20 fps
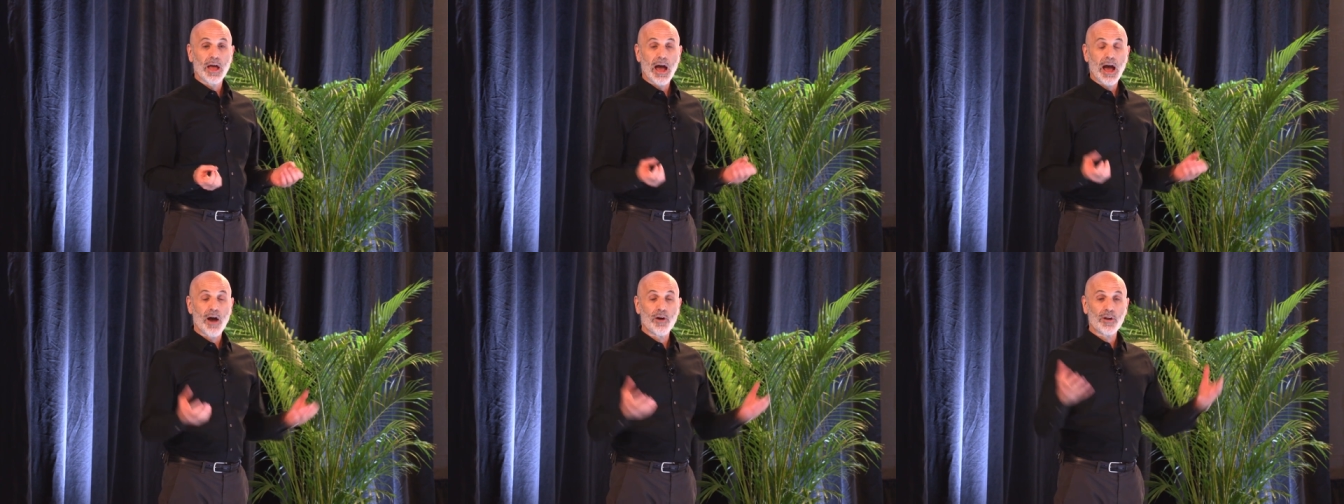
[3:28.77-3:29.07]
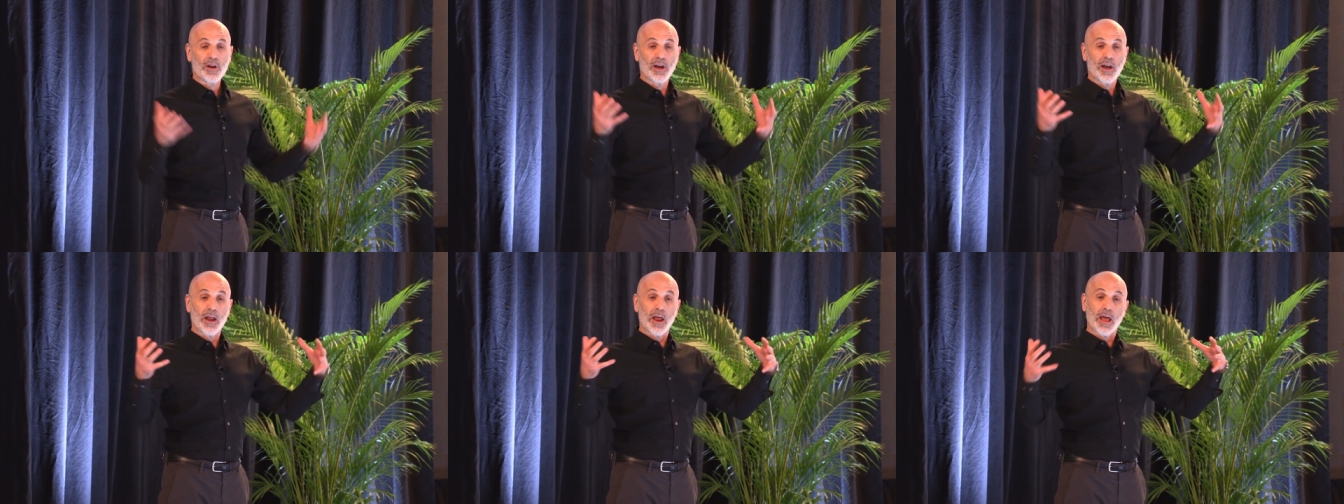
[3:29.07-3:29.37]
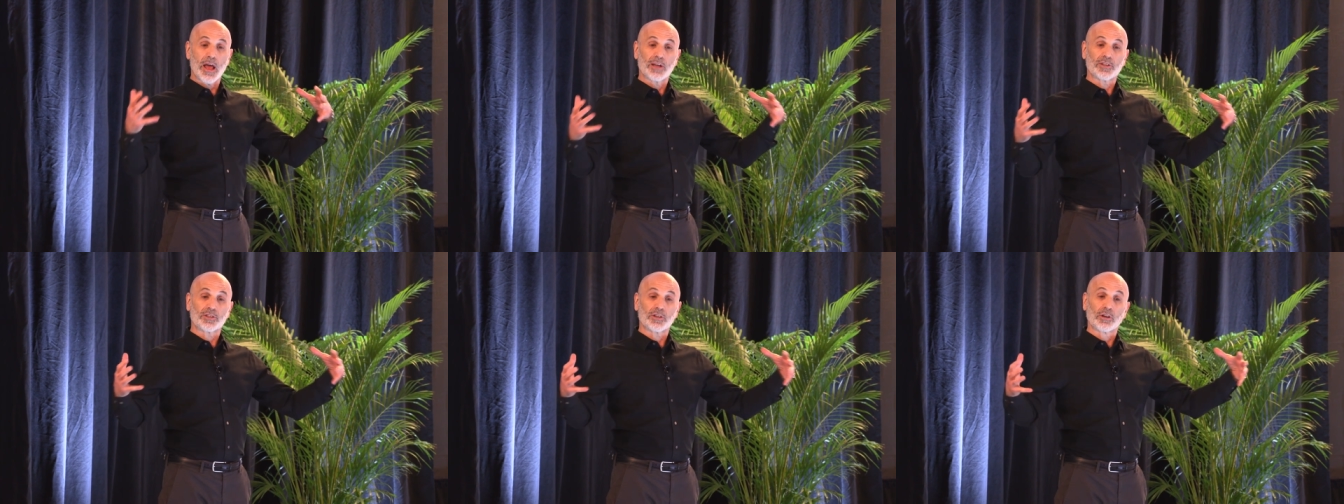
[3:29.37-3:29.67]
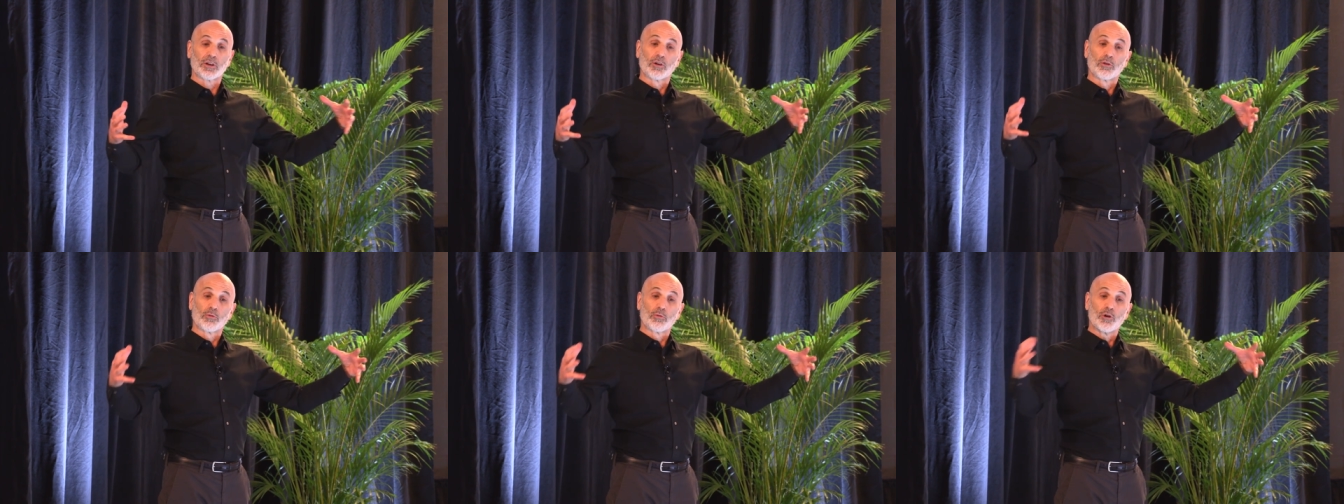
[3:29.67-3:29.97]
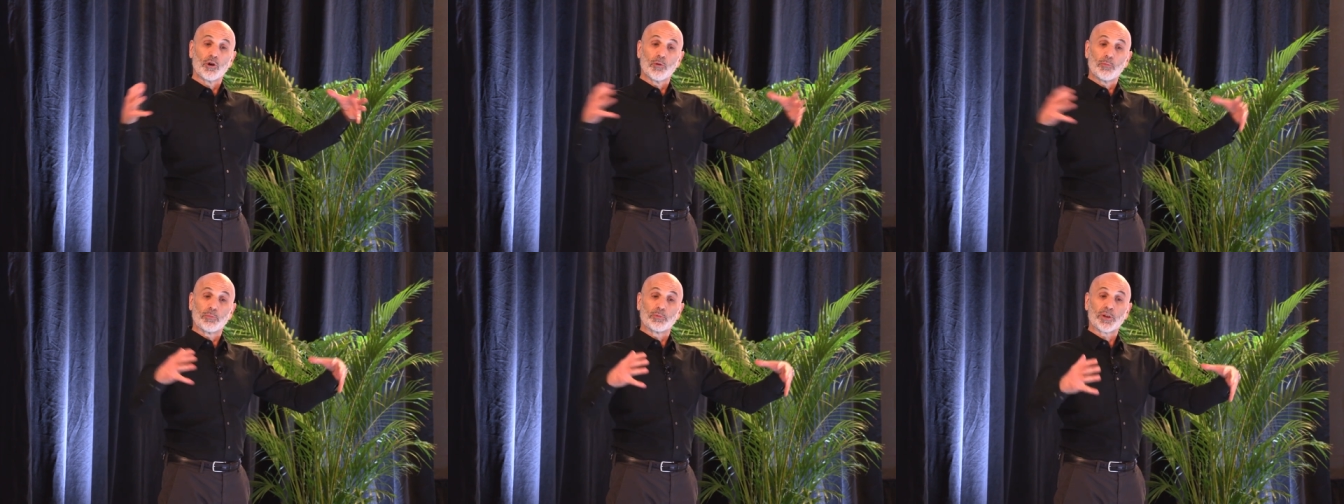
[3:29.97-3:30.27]
How did, as a
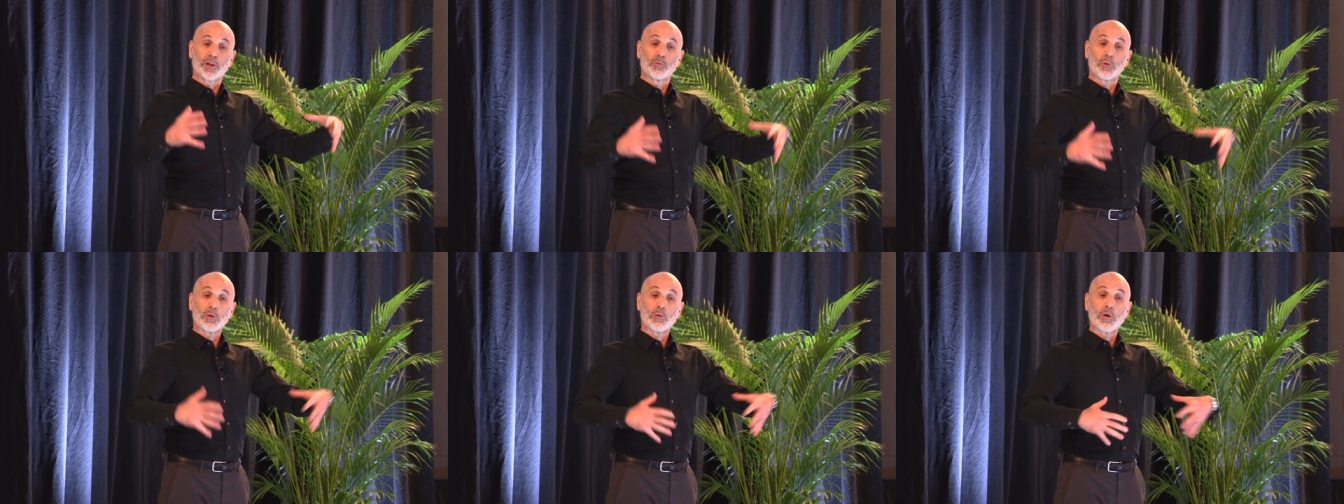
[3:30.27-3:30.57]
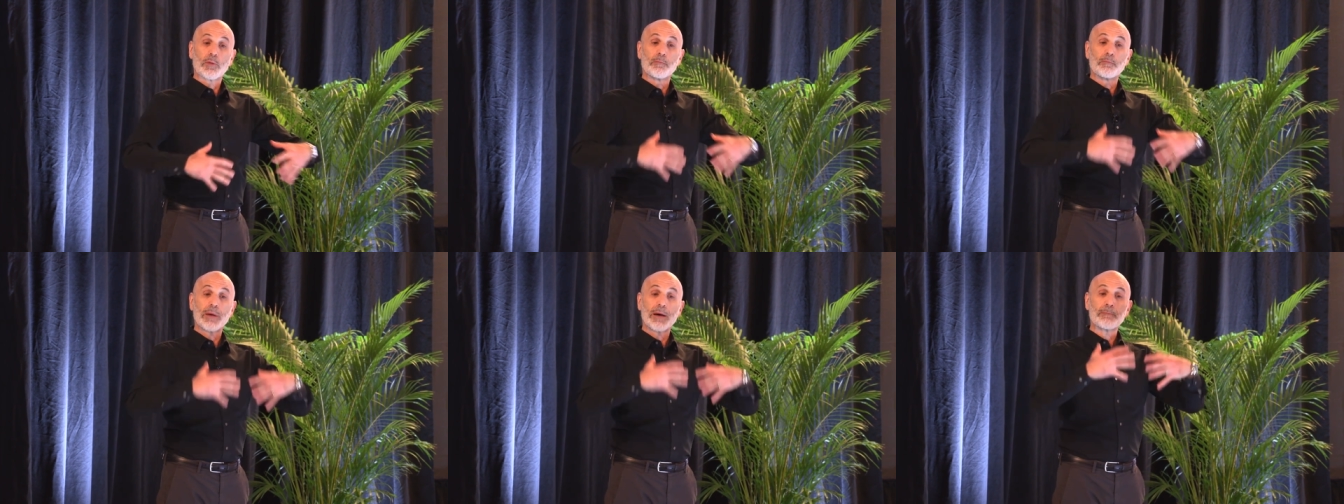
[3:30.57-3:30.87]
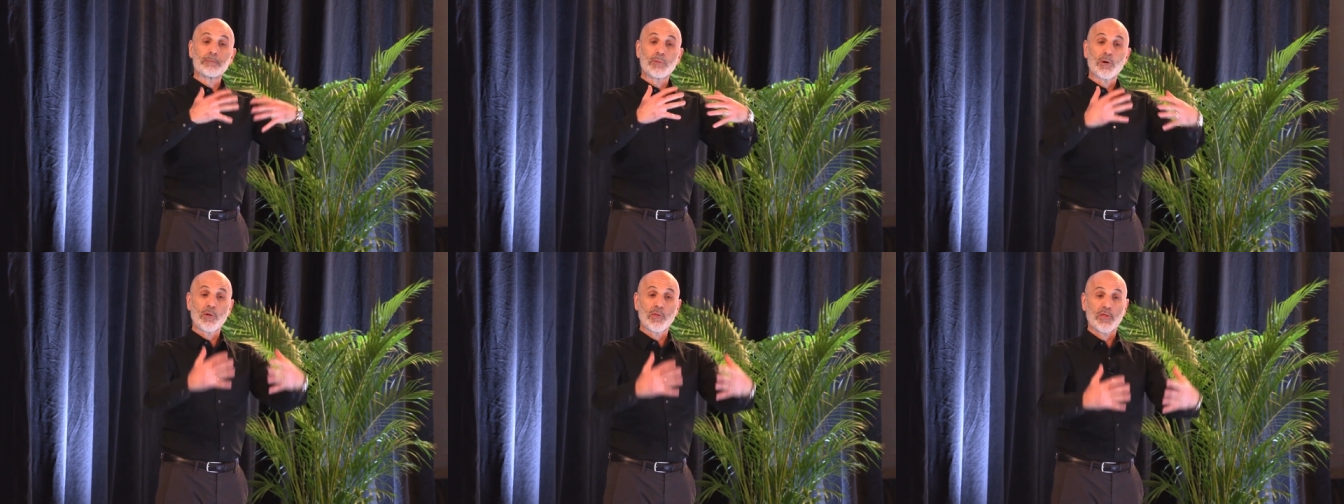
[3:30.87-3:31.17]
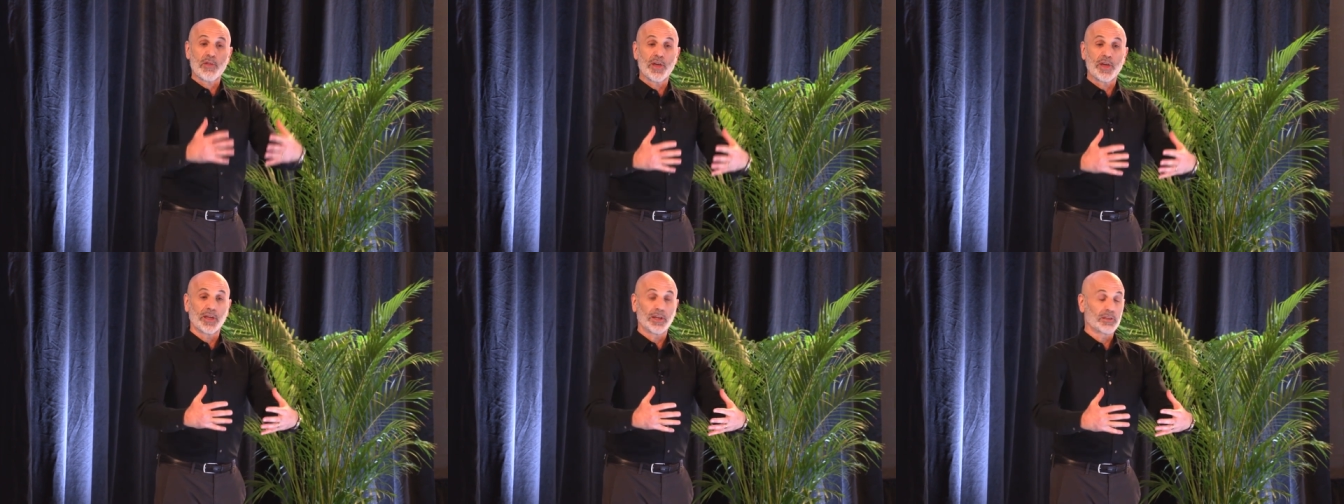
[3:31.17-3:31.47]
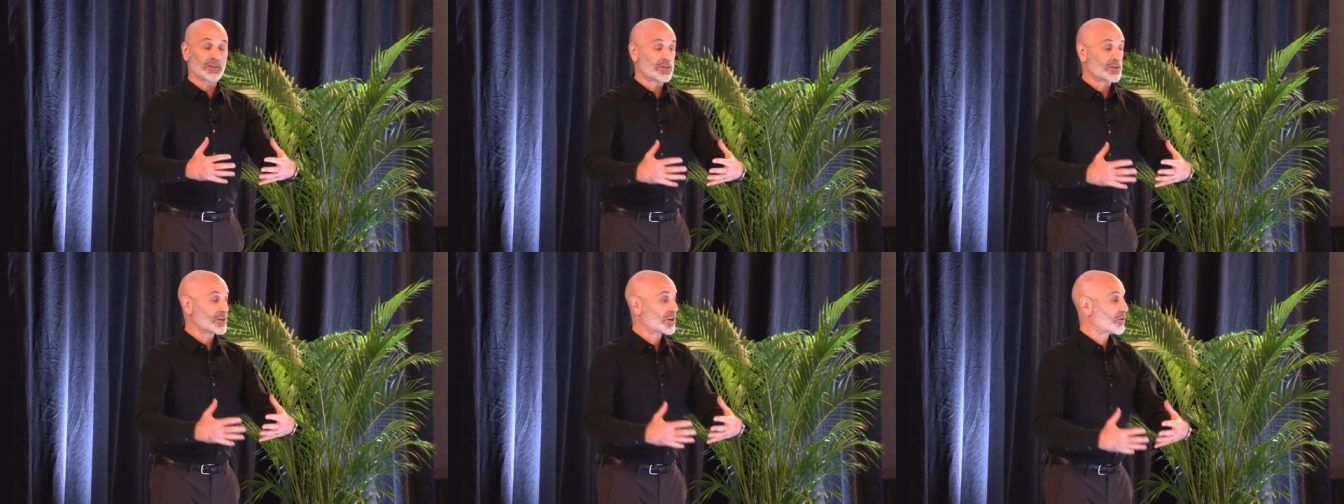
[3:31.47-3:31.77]
group, did we remember things